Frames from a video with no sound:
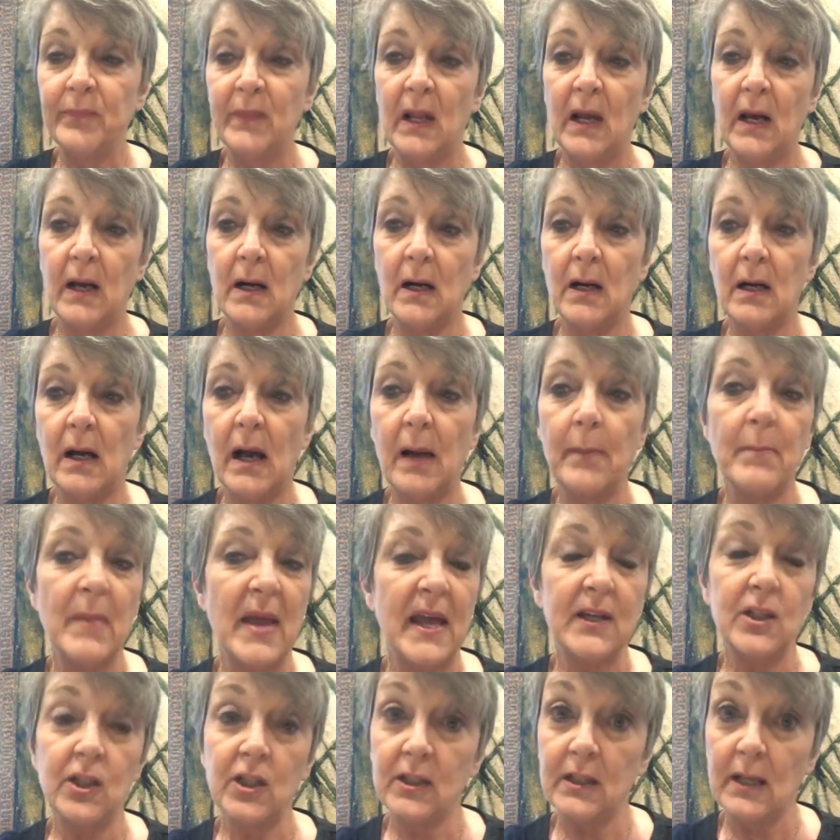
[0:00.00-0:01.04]
I
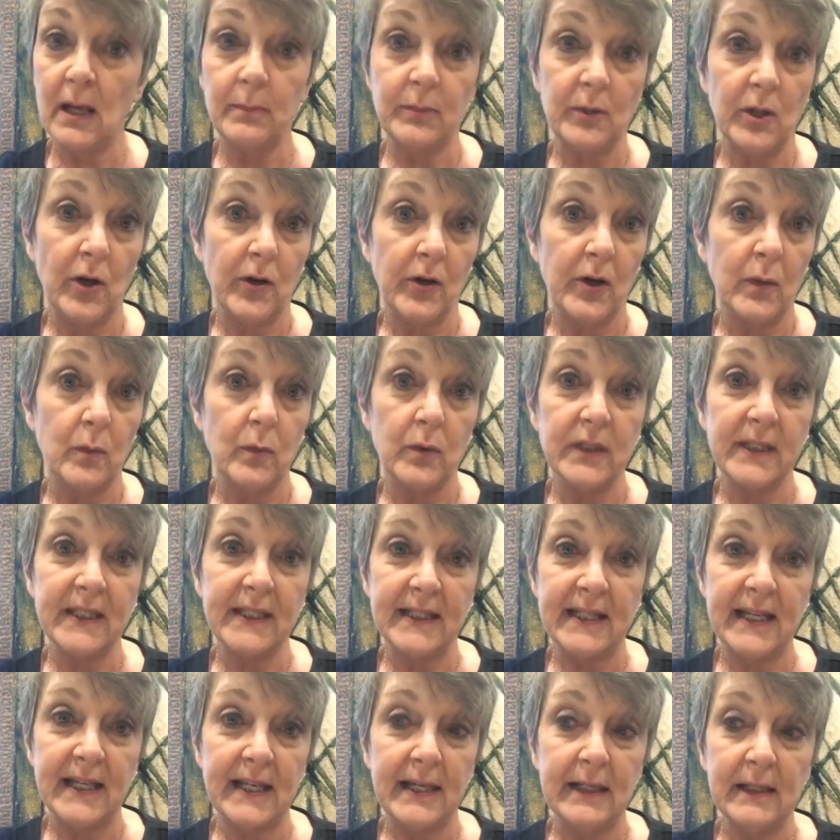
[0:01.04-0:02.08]
may just upload it. We'll
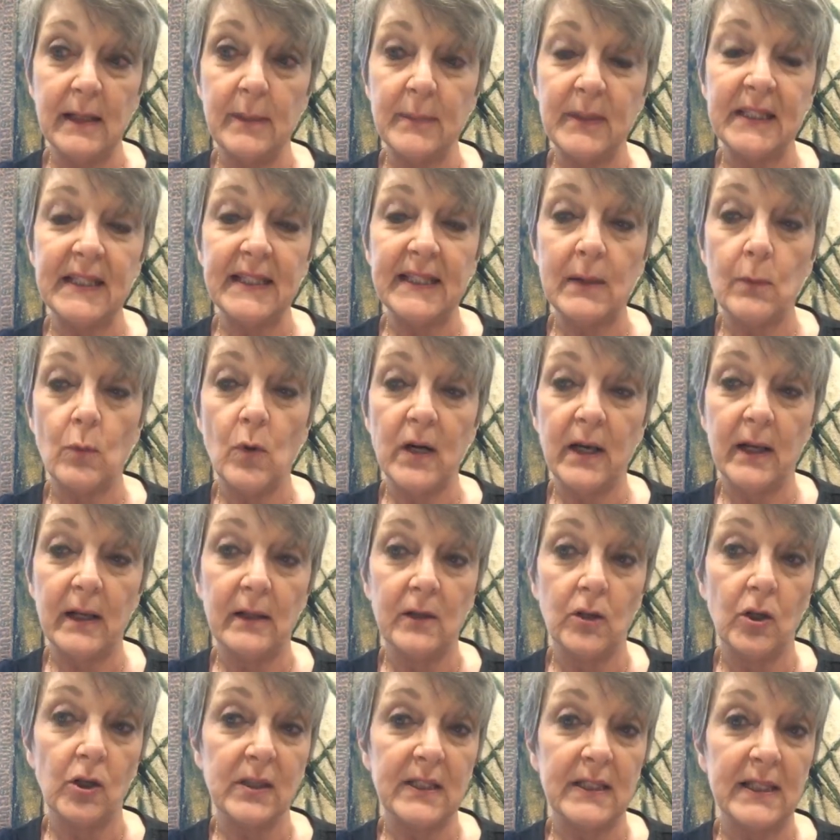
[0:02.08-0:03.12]
see. Let me see what
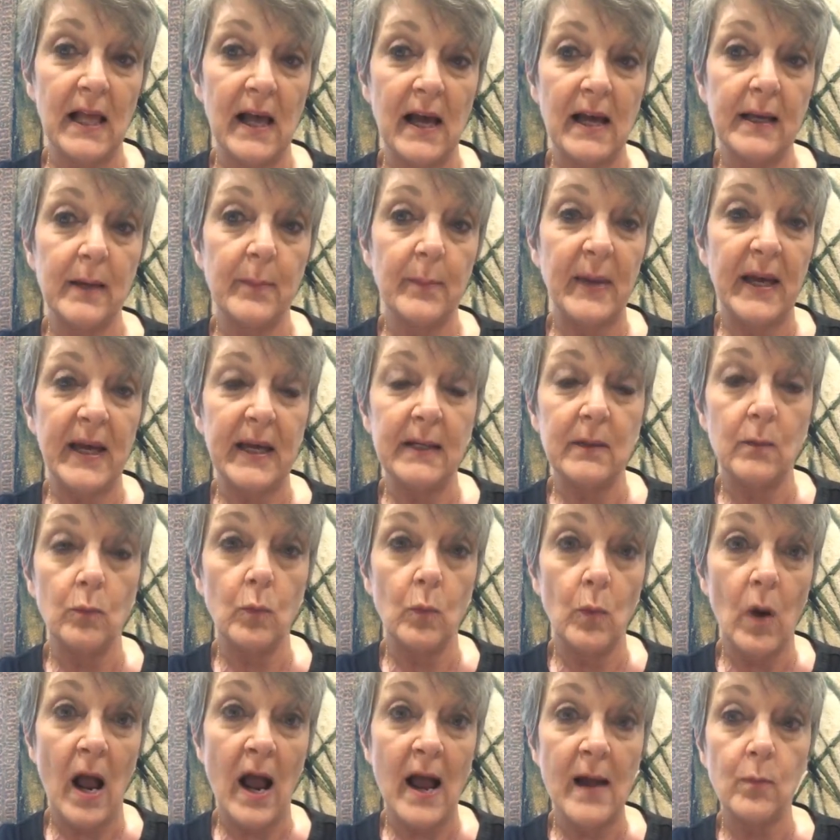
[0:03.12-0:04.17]
it looks like. But
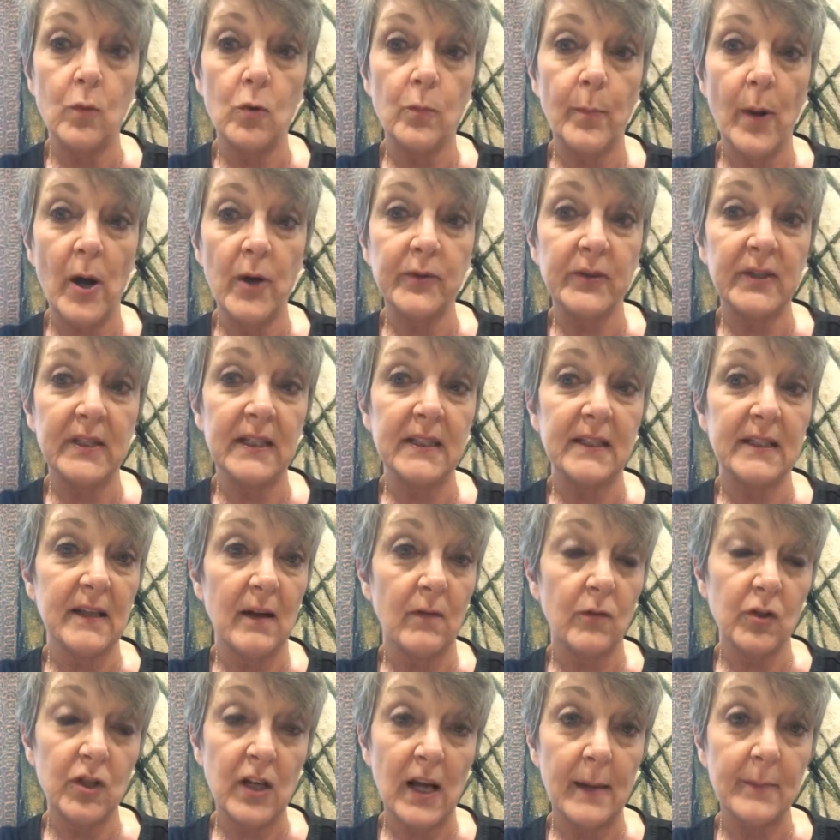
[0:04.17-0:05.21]
I will post it
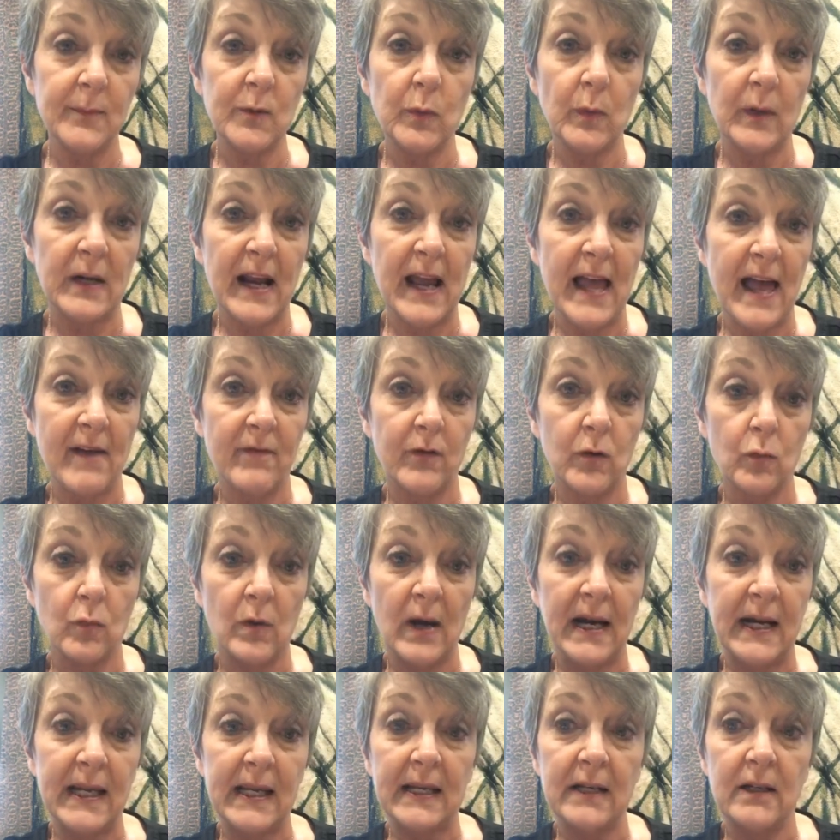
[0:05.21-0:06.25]
several times when I have it
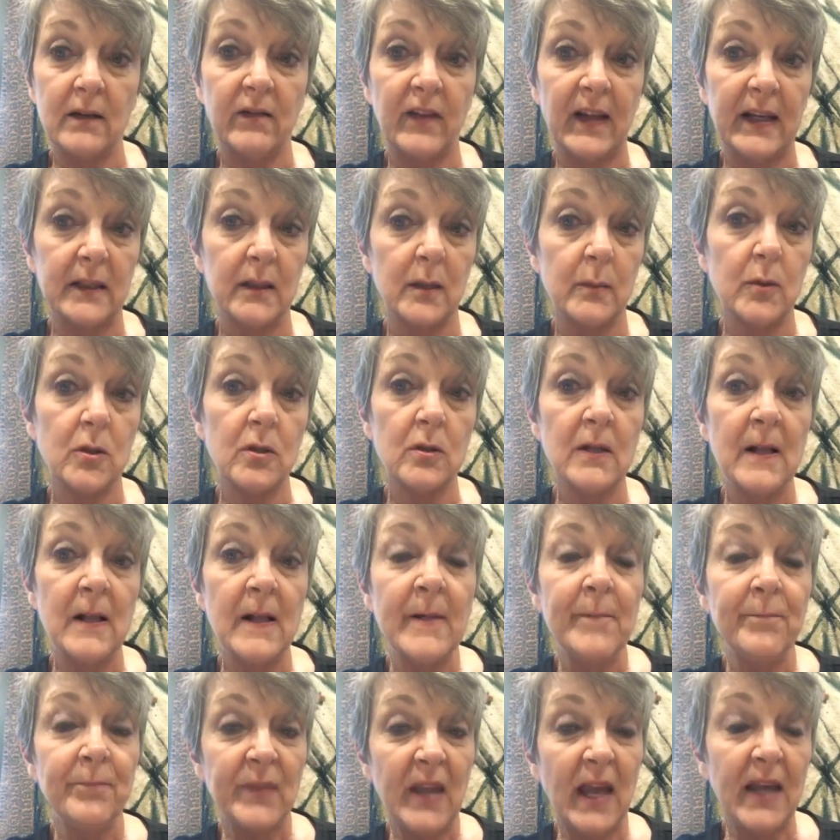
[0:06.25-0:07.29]
ready and available.
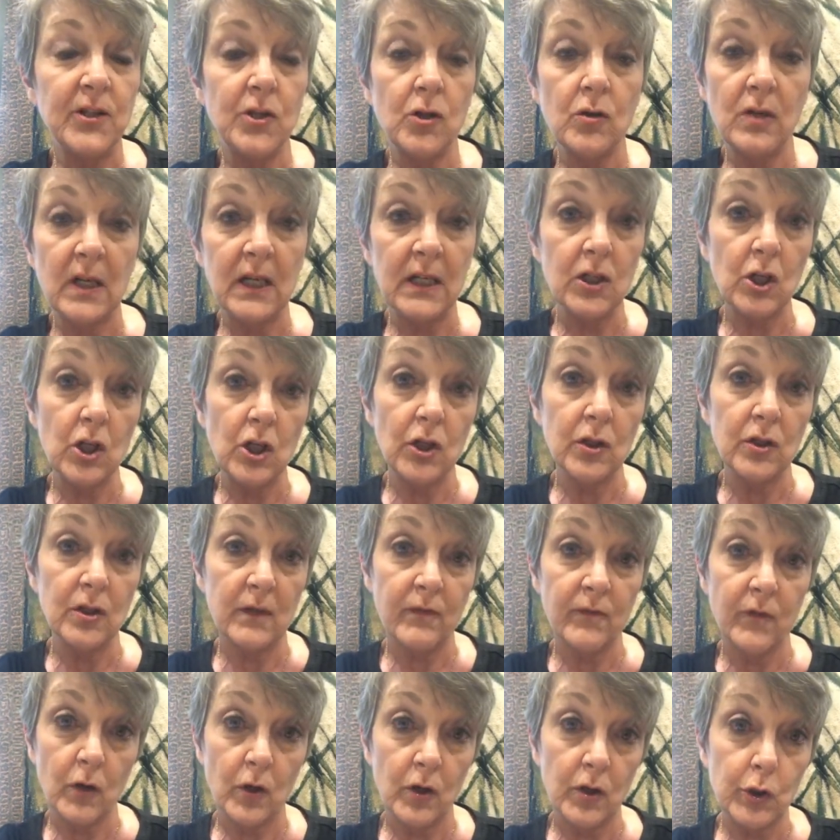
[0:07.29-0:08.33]
And you need to use it
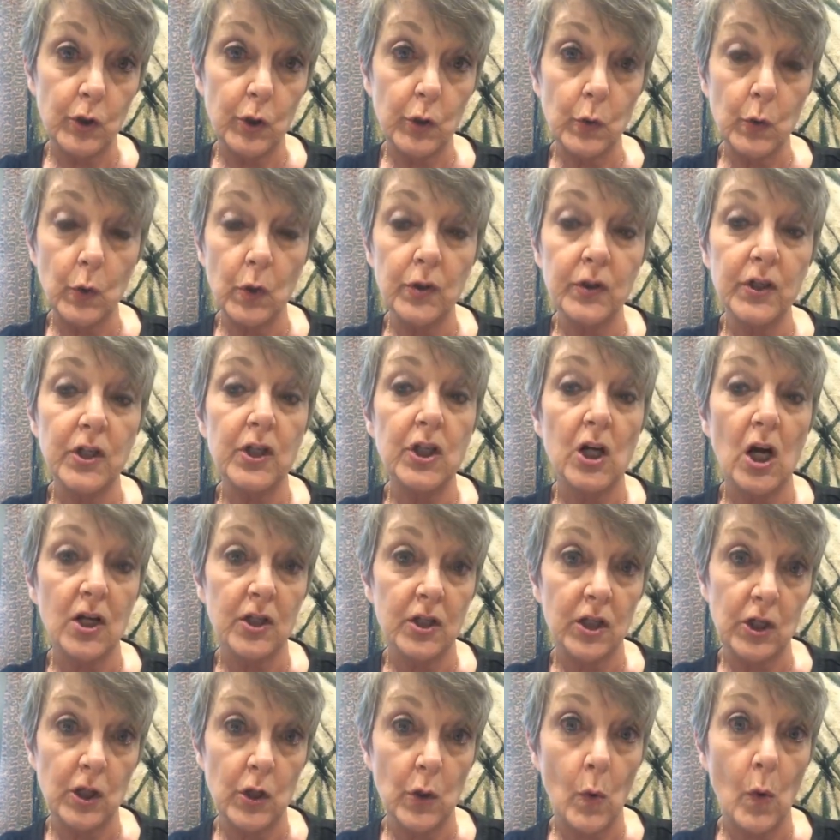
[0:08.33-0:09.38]
for a tool to talk
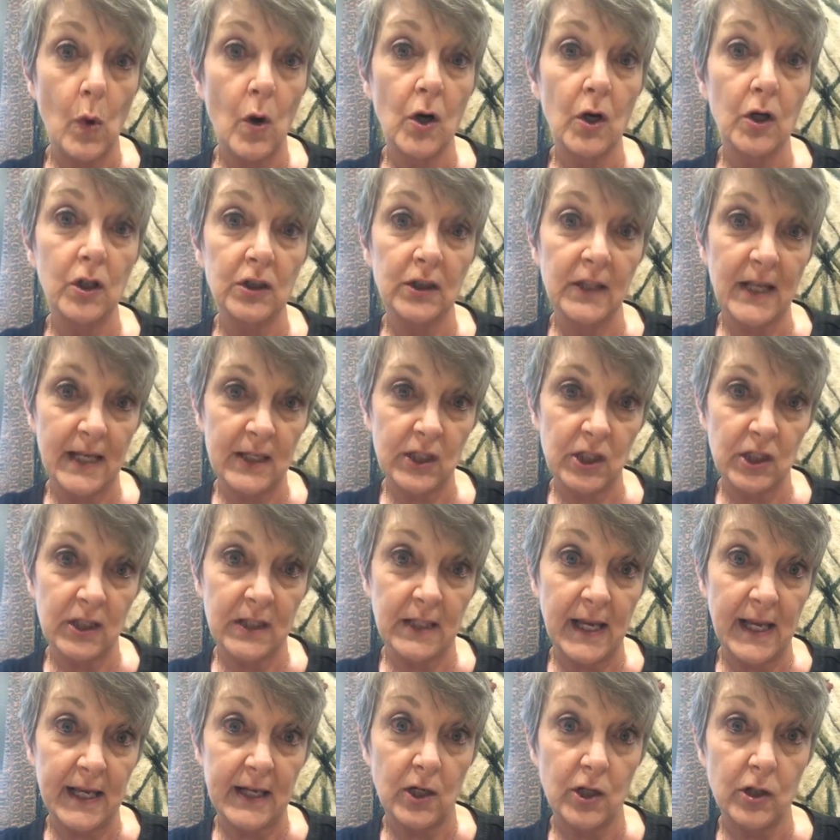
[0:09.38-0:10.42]
to your
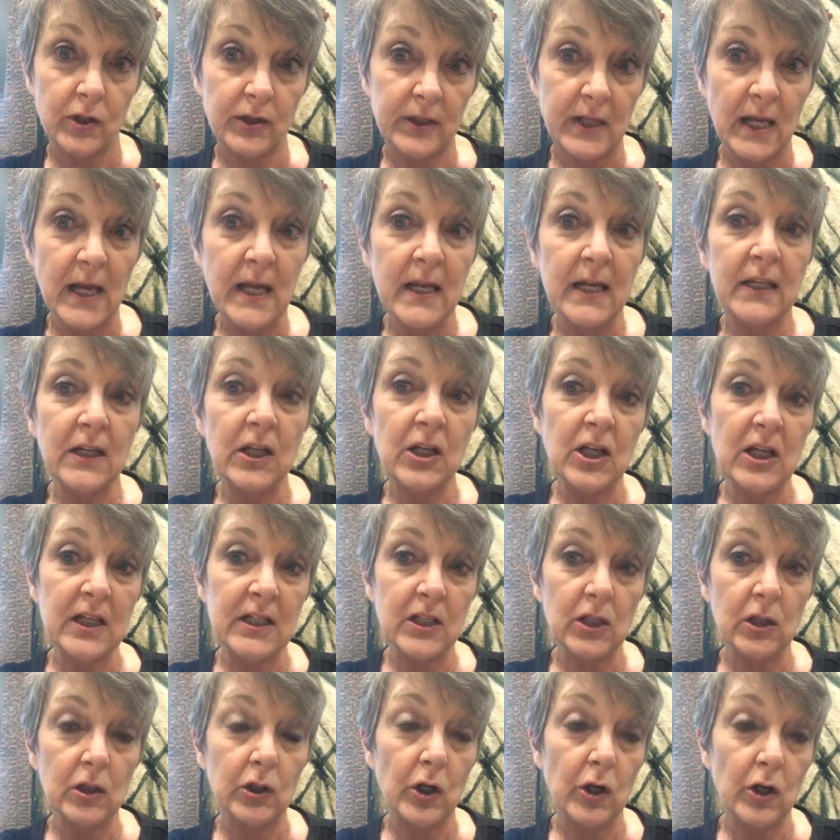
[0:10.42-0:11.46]
legislators. You need
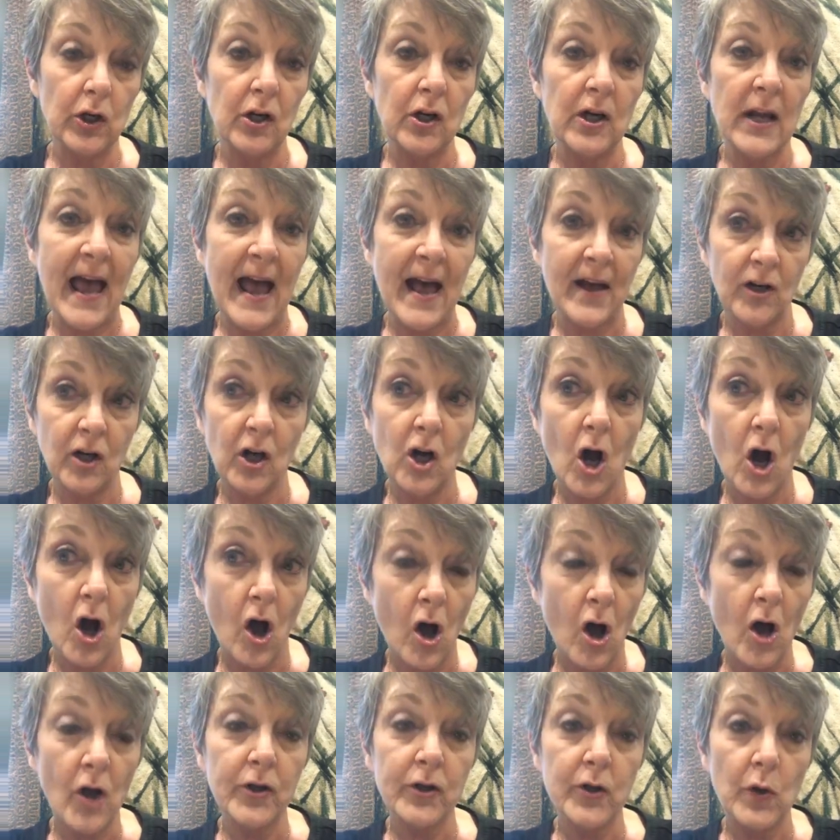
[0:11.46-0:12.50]
to learn how to
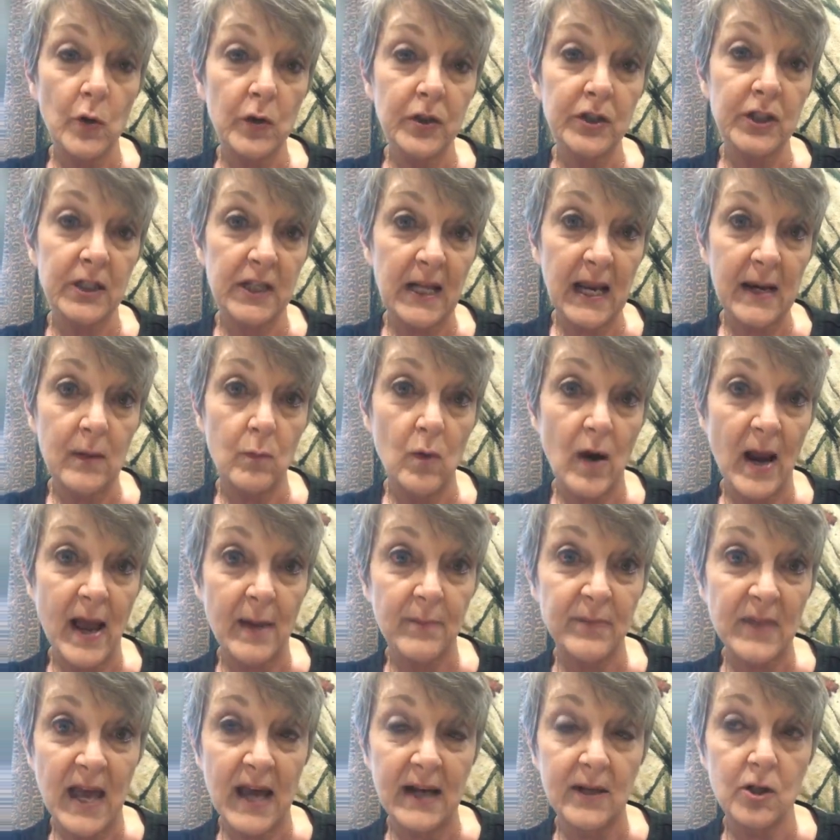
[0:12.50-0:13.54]
call your state
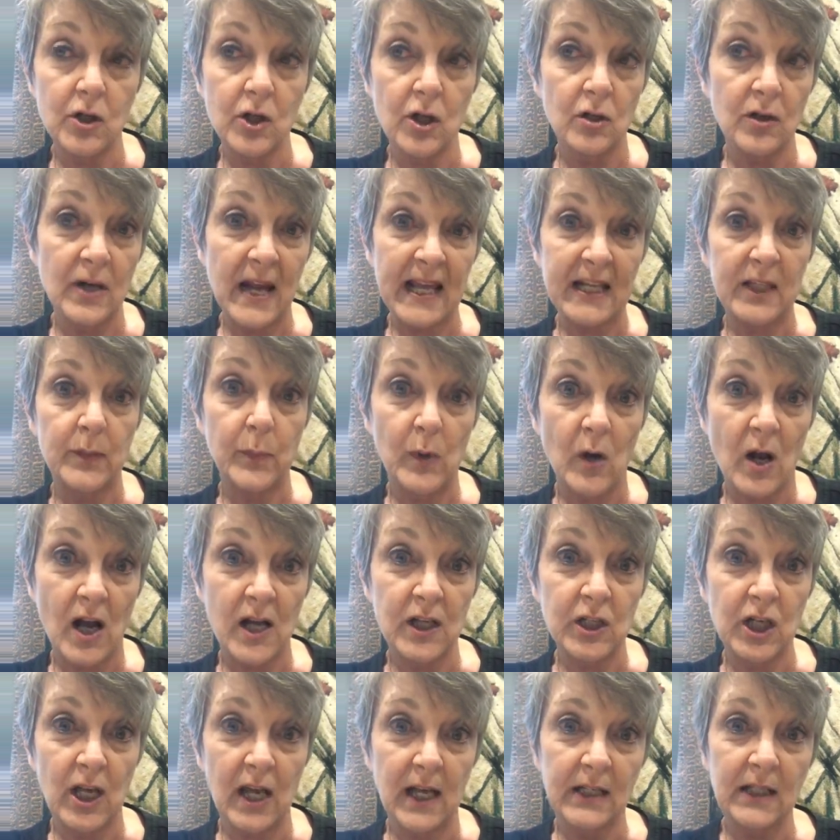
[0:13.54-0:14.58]
rep. That is your next
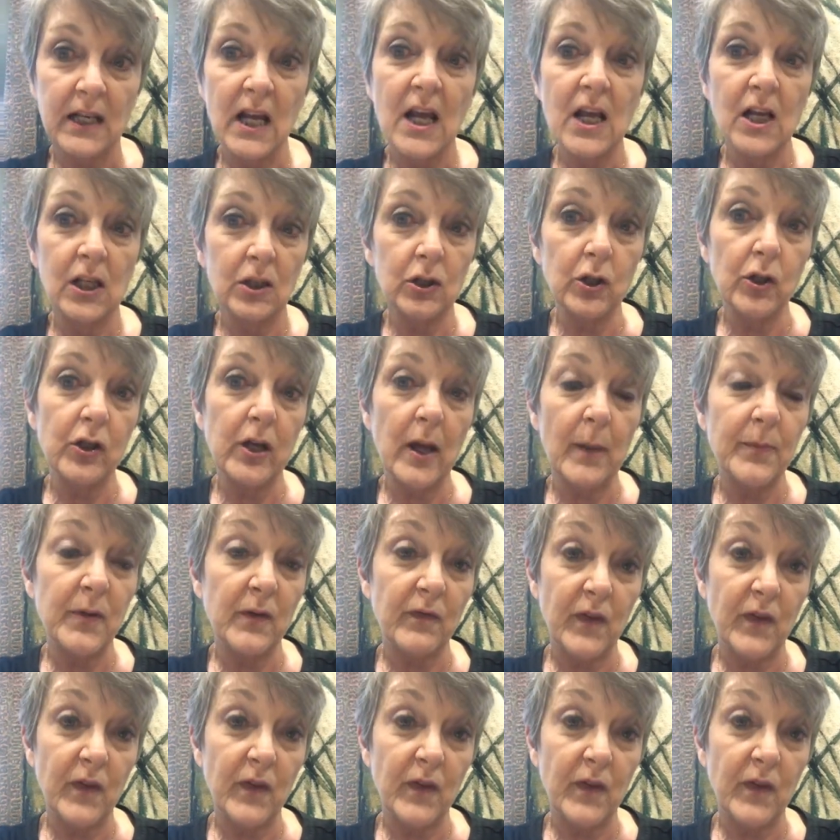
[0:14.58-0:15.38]
project. Look up the